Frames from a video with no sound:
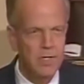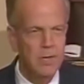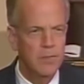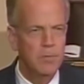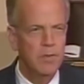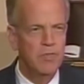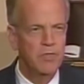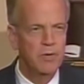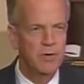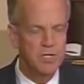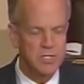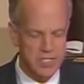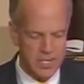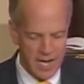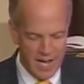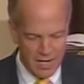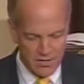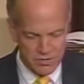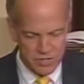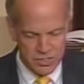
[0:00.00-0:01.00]
But there is an
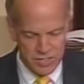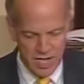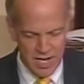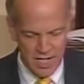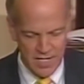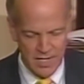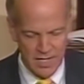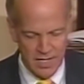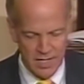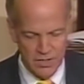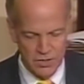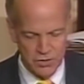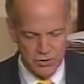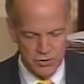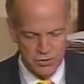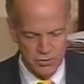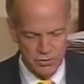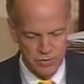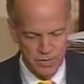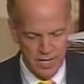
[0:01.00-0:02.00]
outstanding
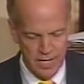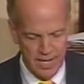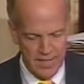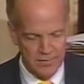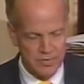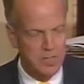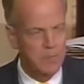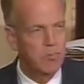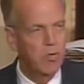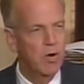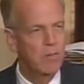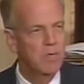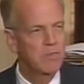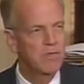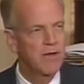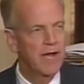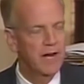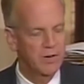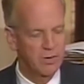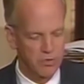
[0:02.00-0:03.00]
issue at the
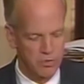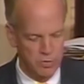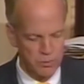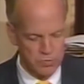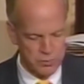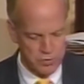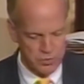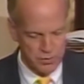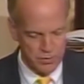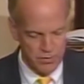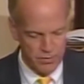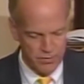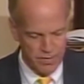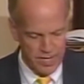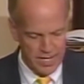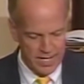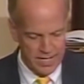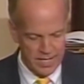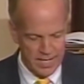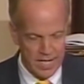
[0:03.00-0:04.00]
Department of Agriculture
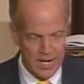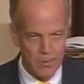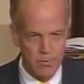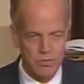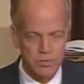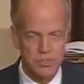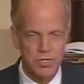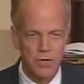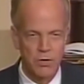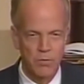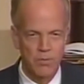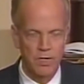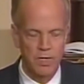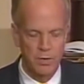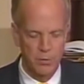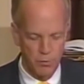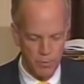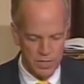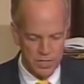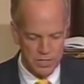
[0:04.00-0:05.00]
that I was
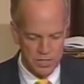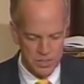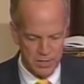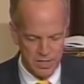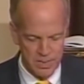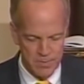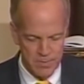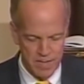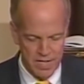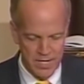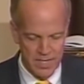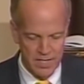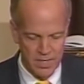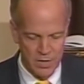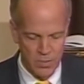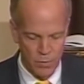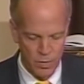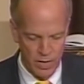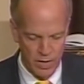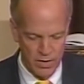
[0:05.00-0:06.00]
only recently made
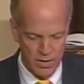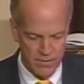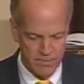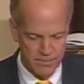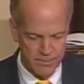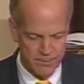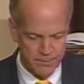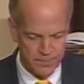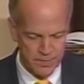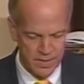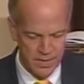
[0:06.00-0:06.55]
aware of.